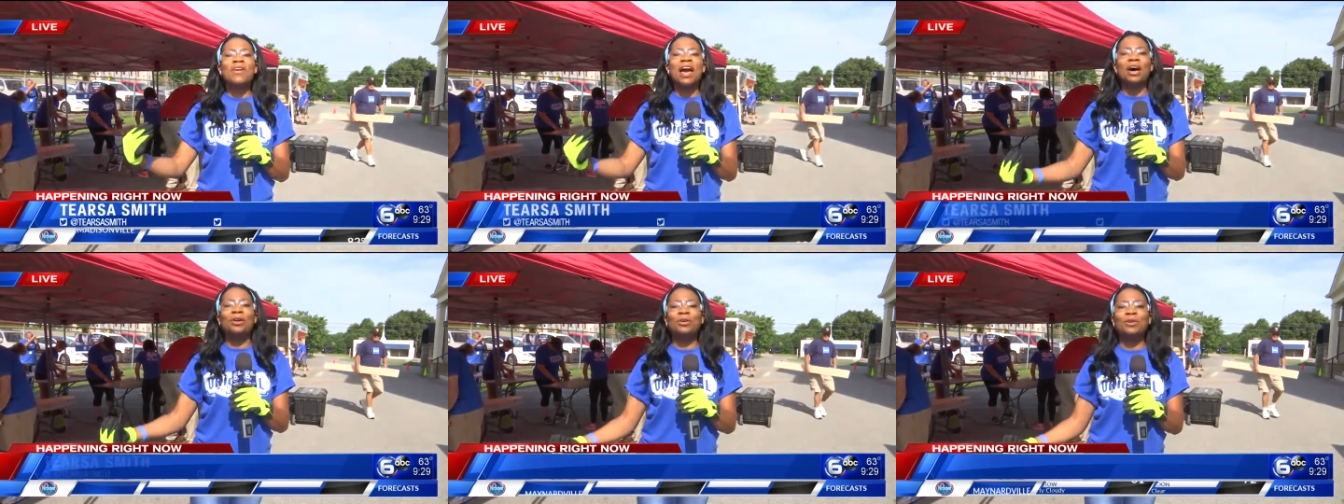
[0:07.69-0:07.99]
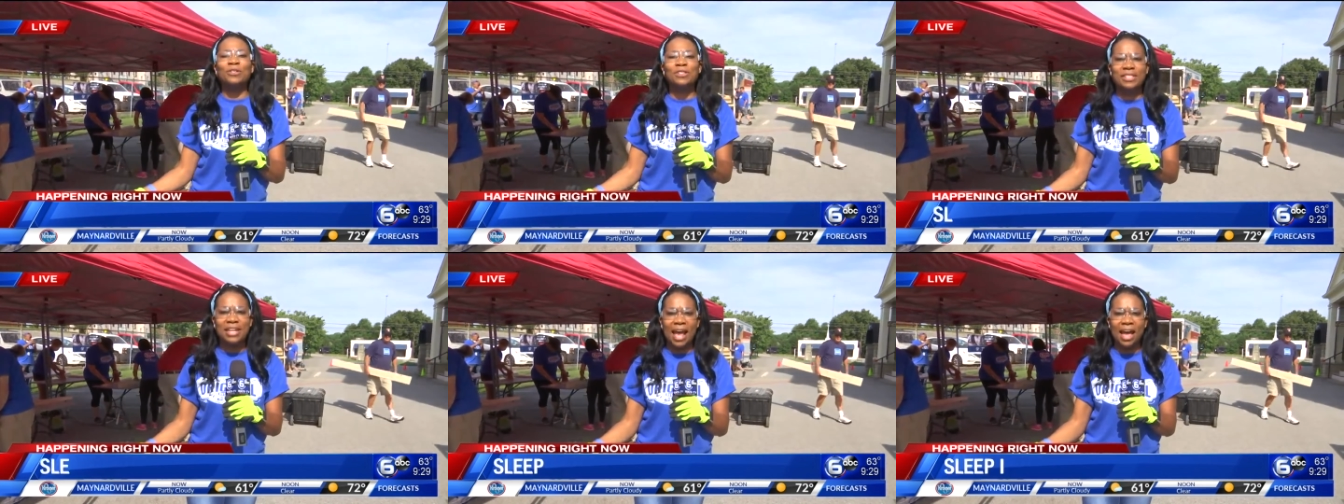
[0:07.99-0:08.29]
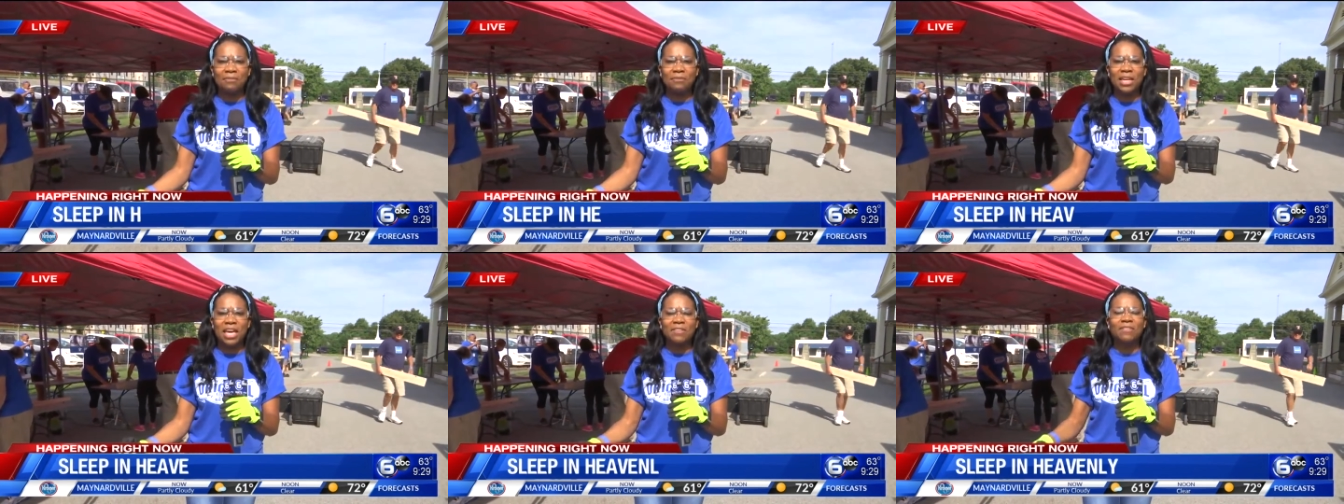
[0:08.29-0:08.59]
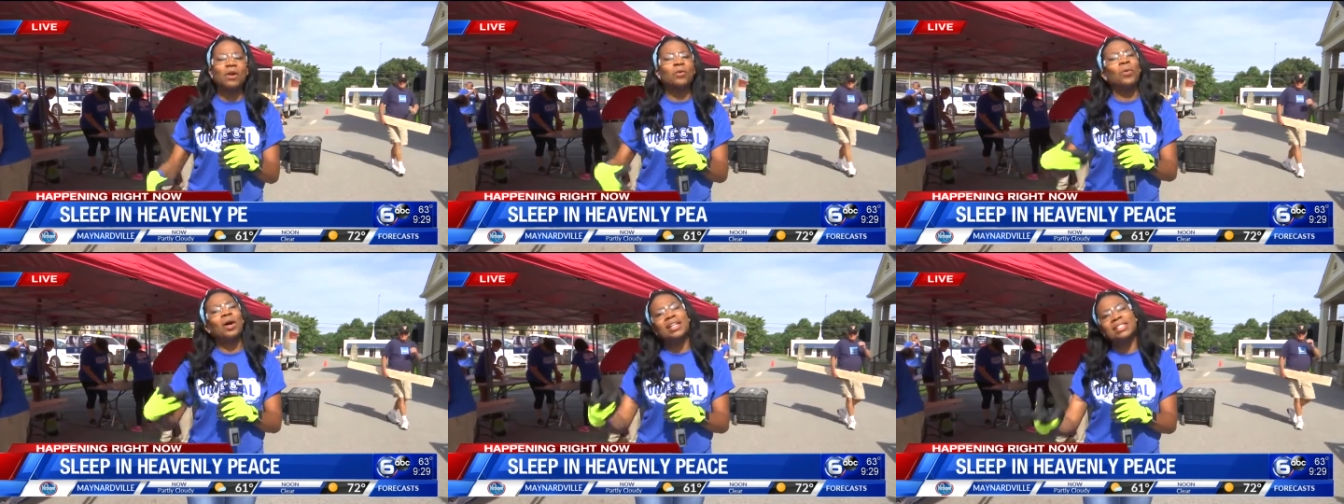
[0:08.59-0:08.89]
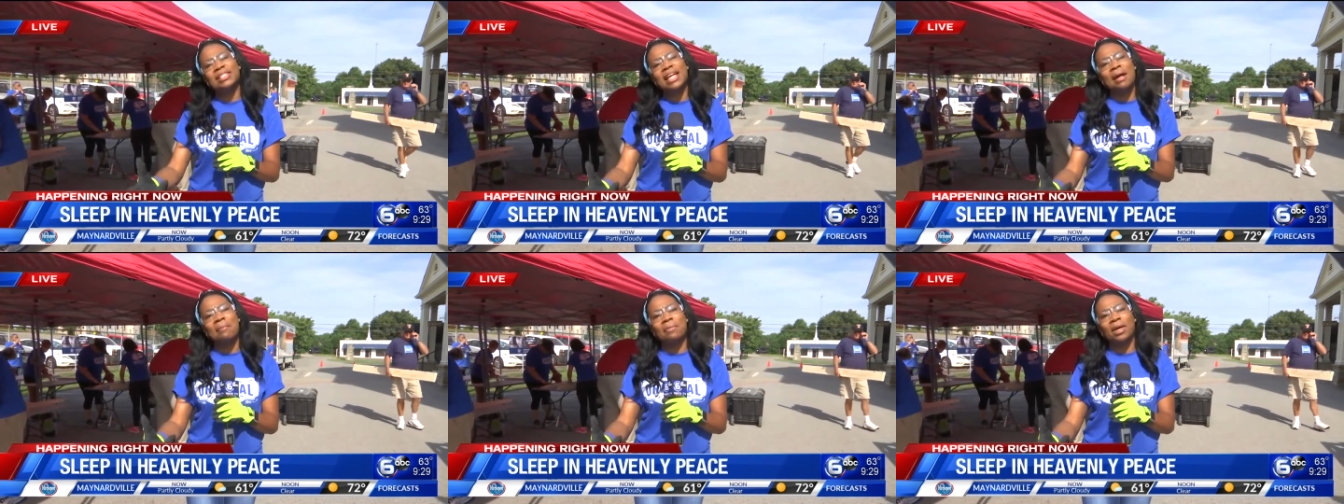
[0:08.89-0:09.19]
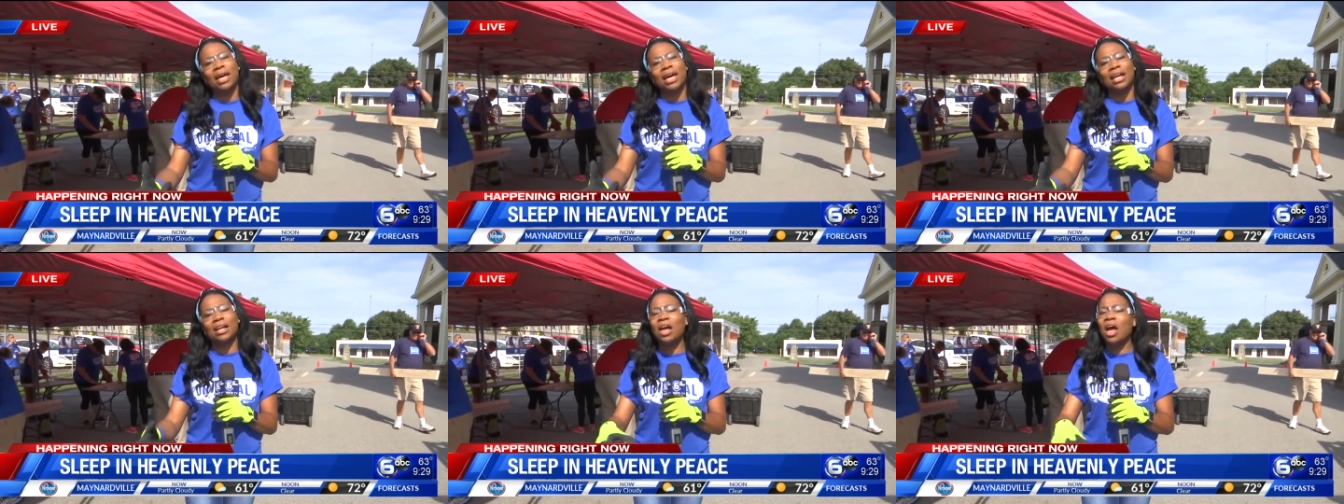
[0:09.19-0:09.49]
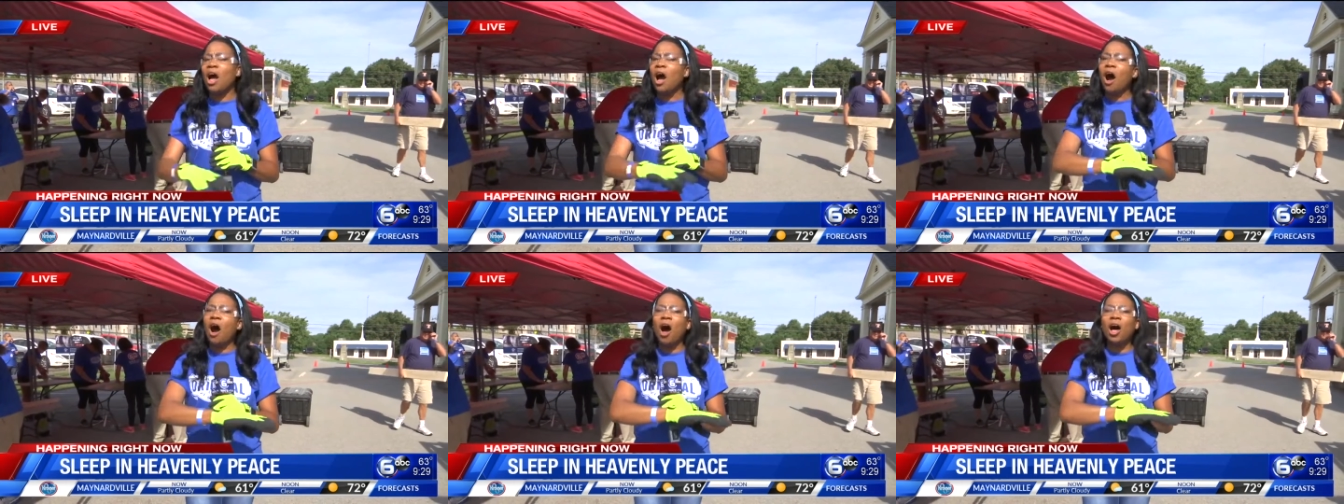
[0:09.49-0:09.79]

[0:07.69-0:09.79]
Founders Day of Giving. What does that mean?